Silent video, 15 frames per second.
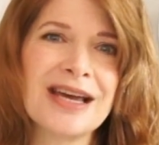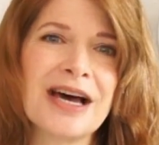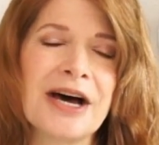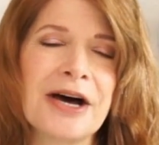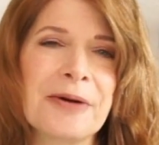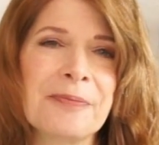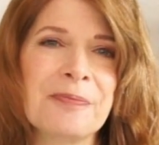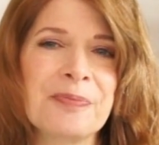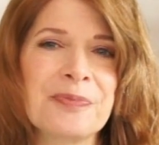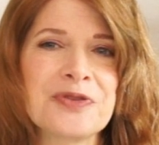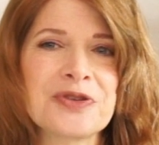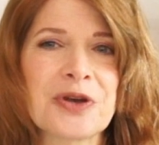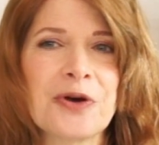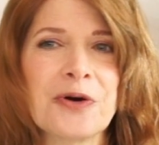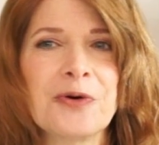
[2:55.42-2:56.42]

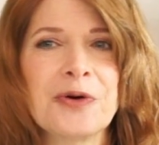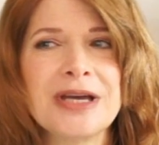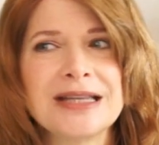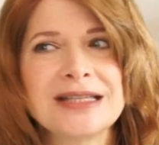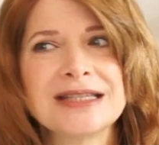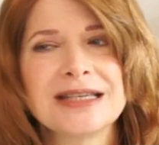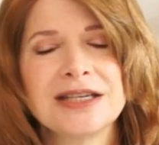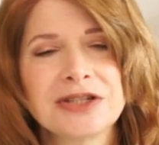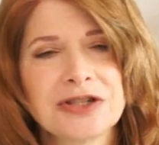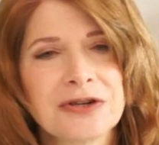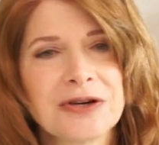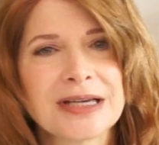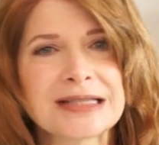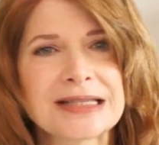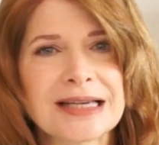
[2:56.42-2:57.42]
So it's
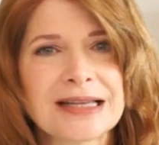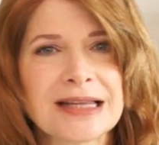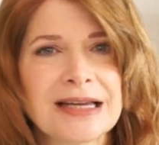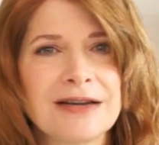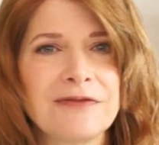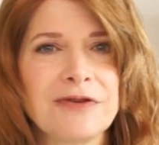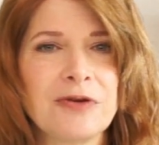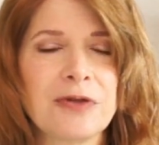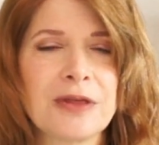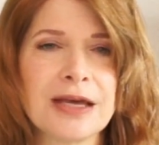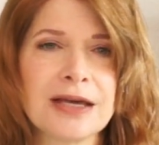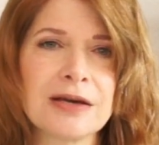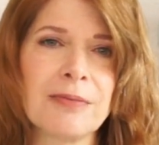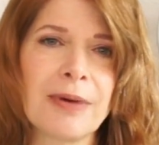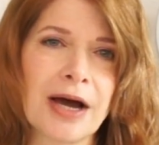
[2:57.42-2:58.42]
interesting that if you
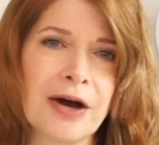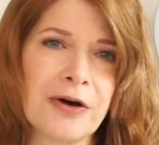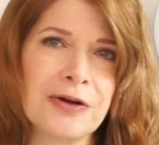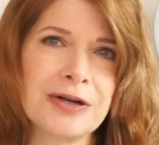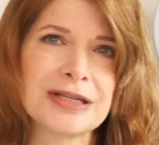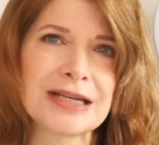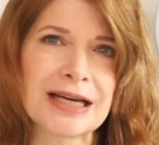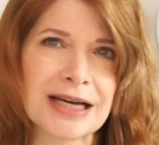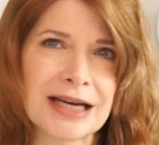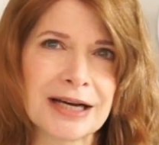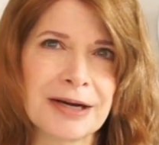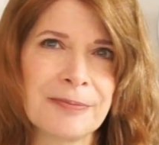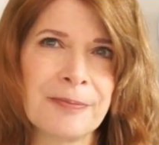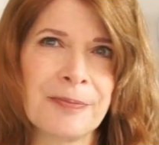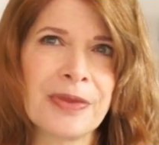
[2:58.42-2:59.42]
think about
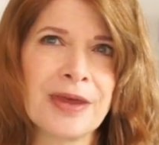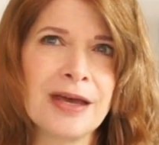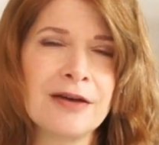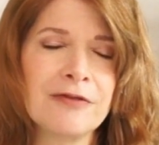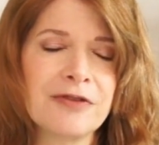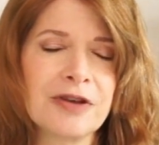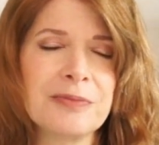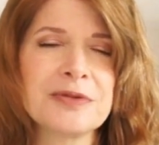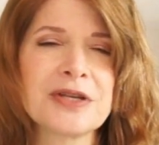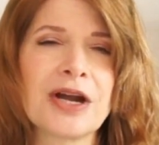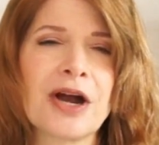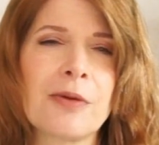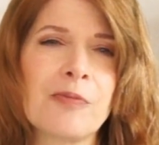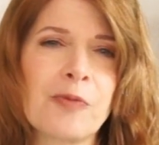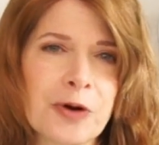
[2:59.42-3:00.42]
films that
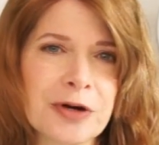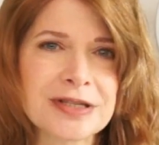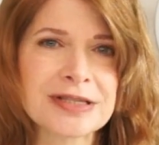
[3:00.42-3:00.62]
are more